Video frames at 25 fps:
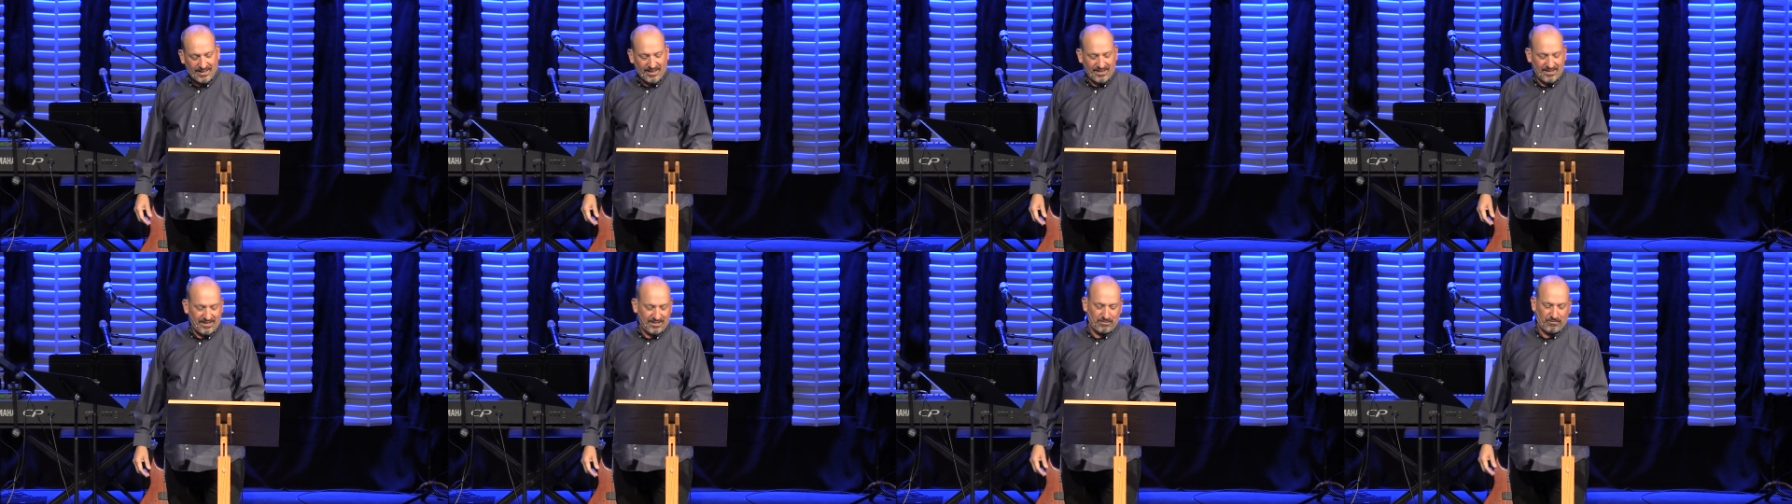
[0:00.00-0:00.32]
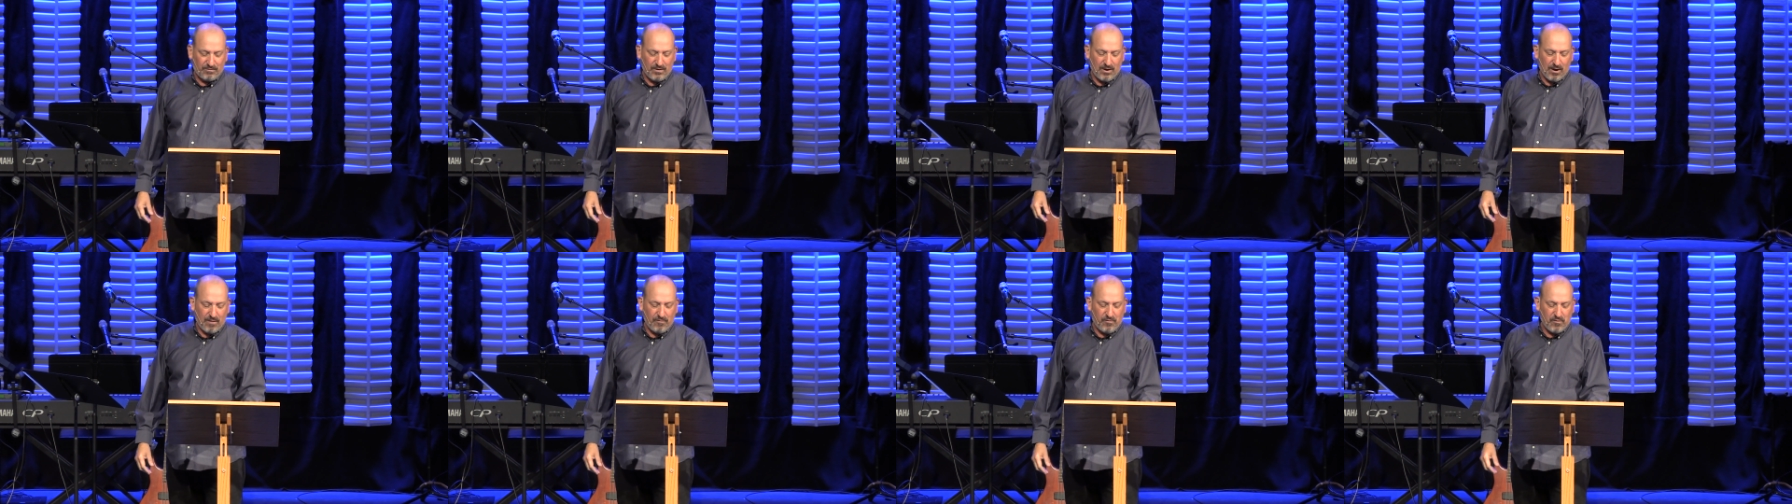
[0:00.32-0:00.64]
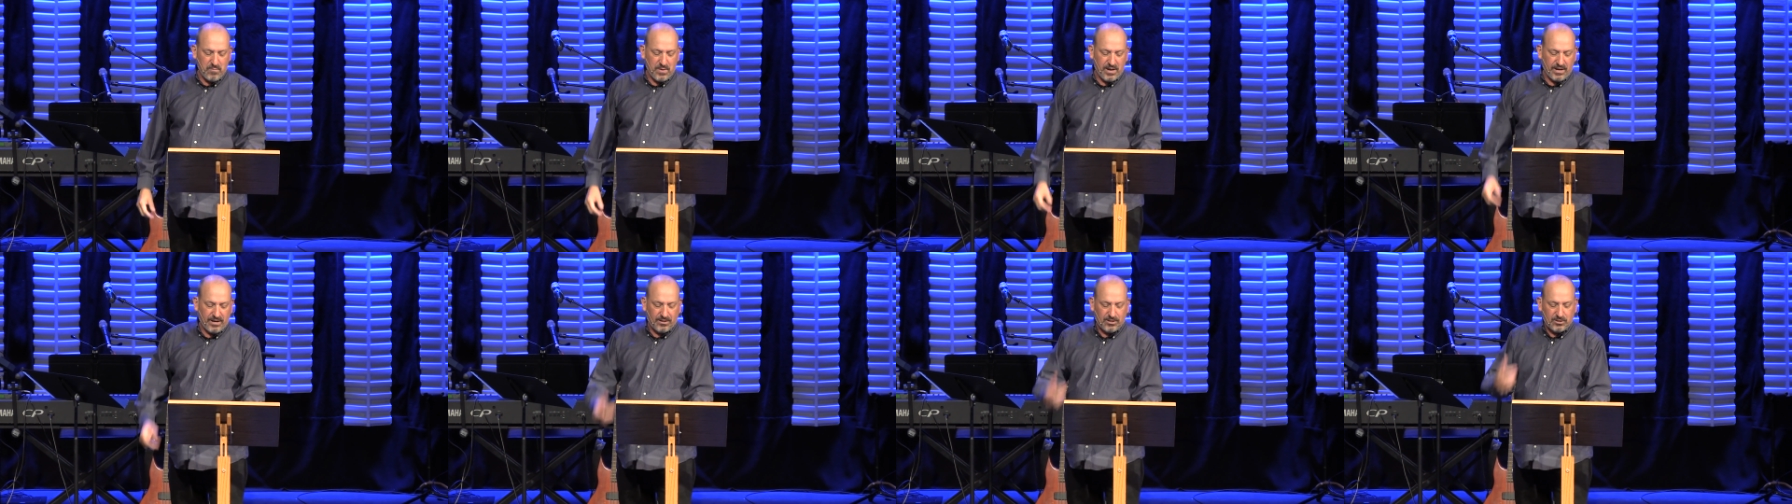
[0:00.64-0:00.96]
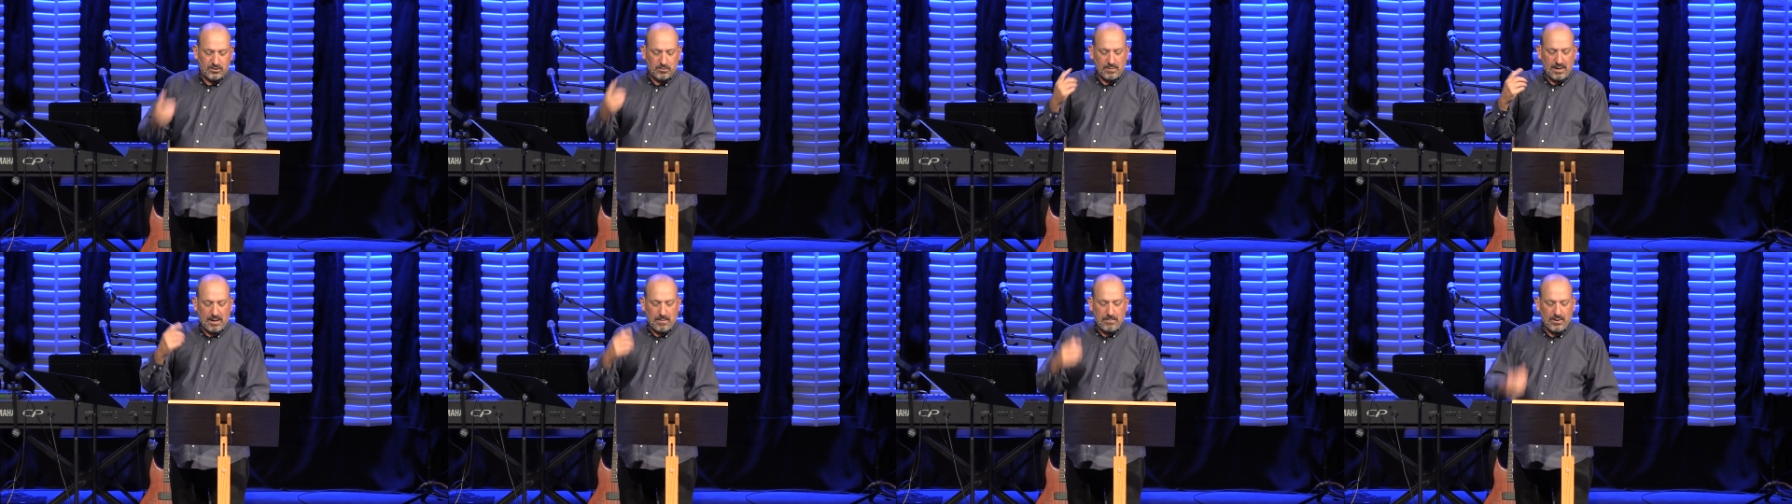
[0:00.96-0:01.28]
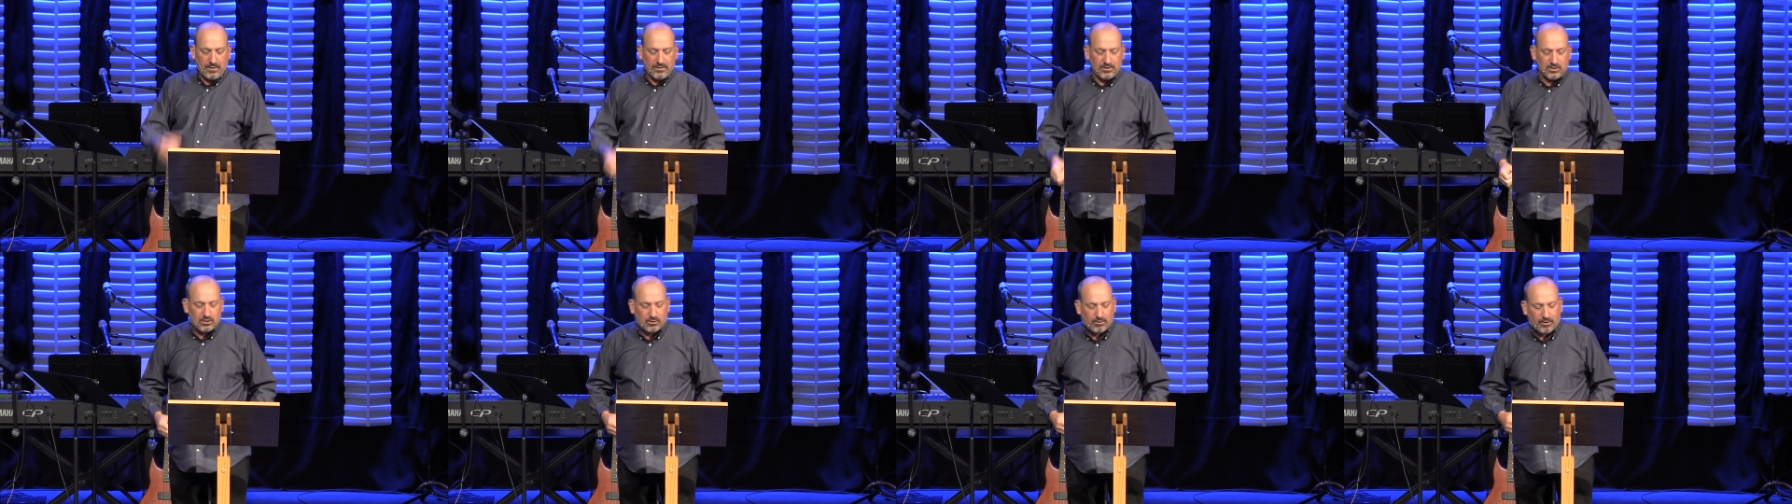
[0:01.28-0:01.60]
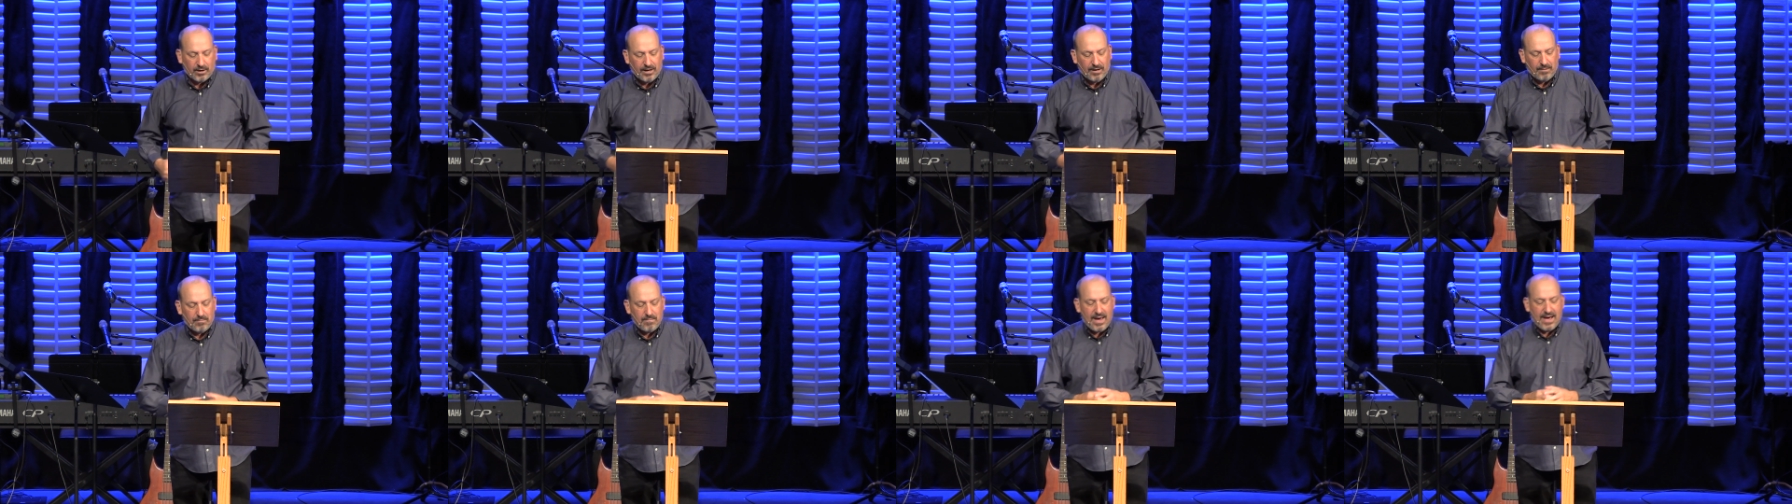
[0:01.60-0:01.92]
and this is very familiar, this will be up on the
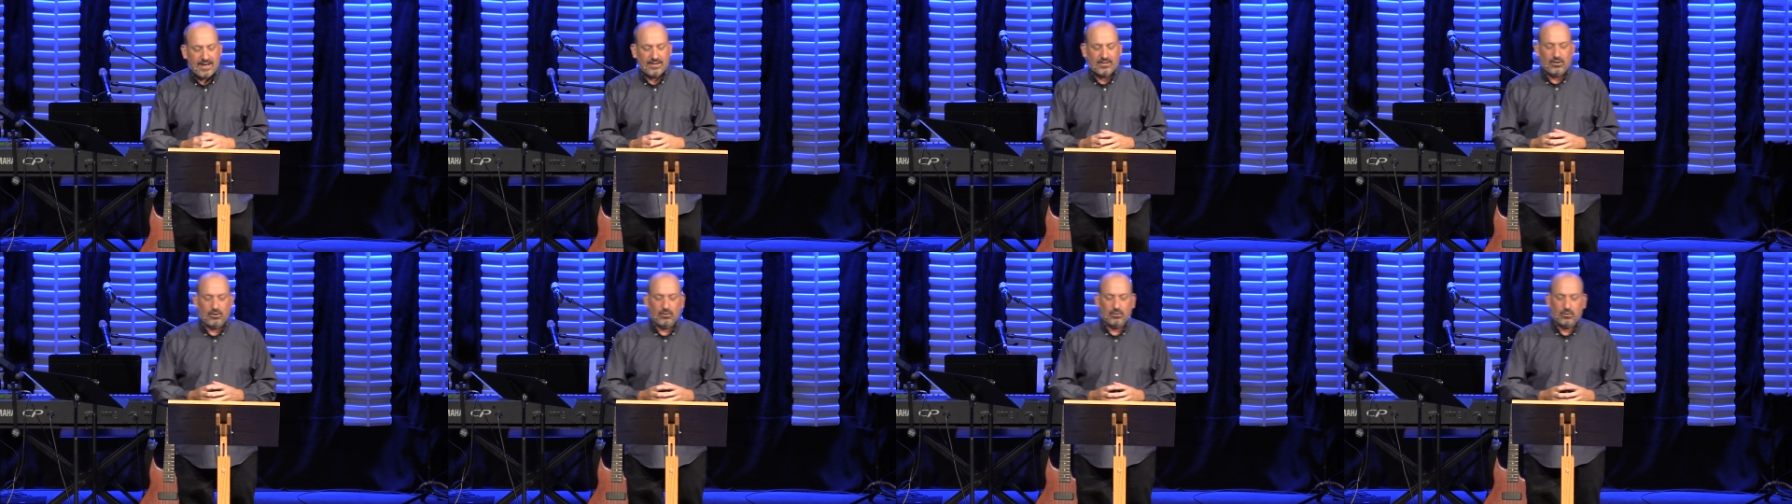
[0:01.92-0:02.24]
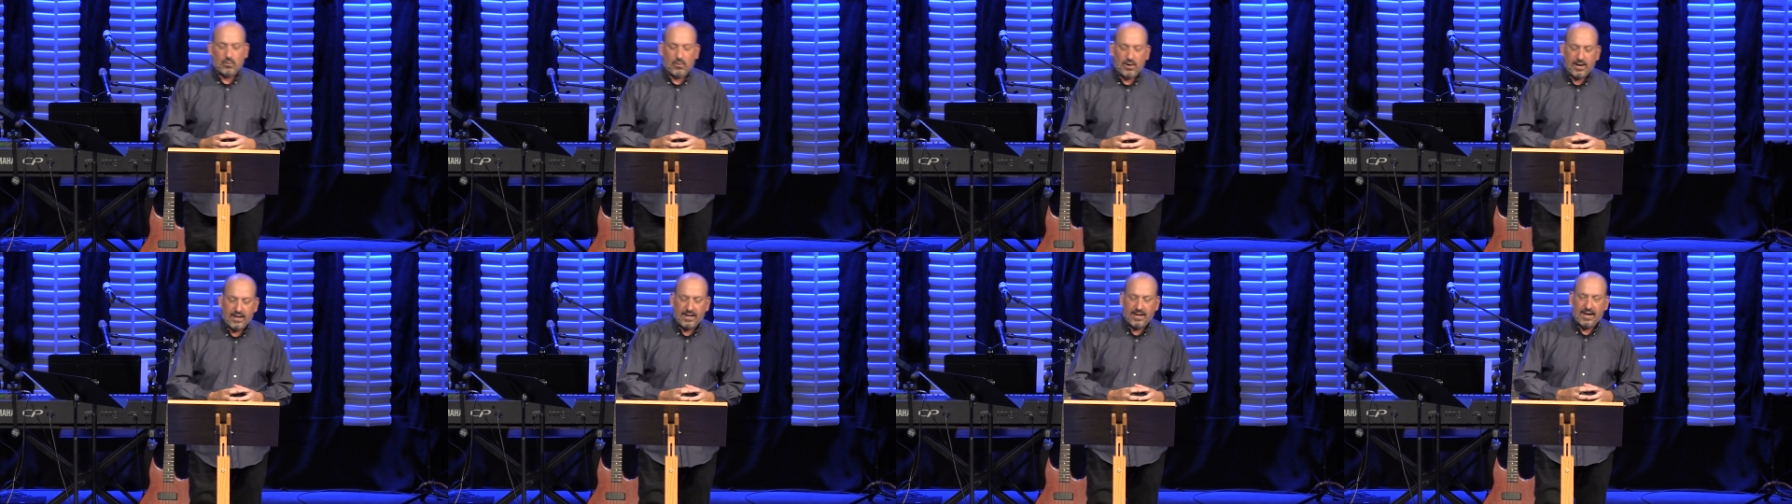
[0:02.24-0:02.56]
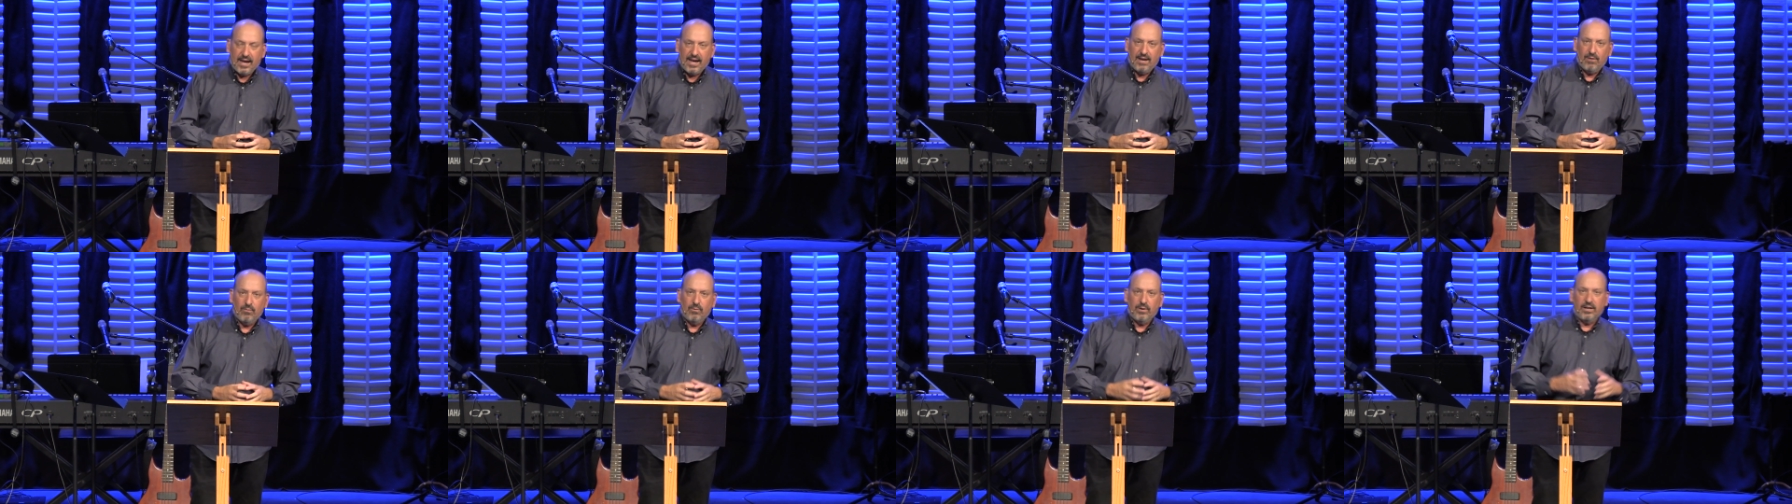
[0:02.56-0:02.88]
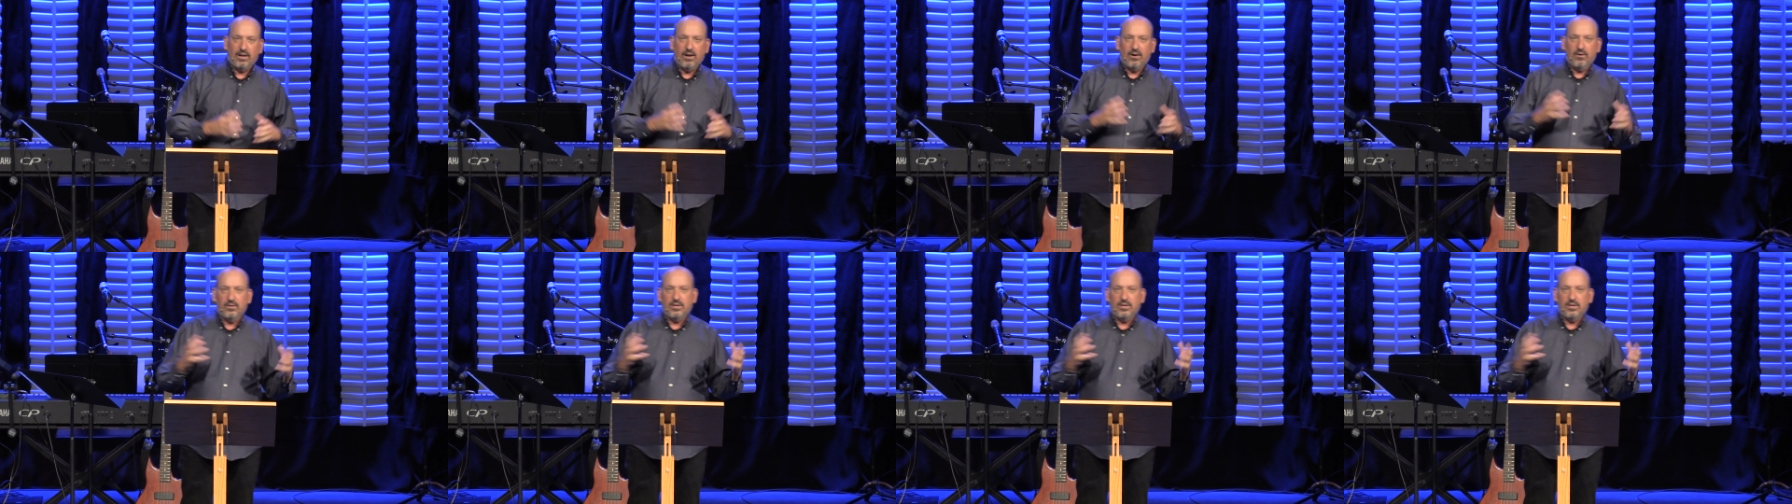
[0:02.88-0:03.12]
screen, Matthew 28, we know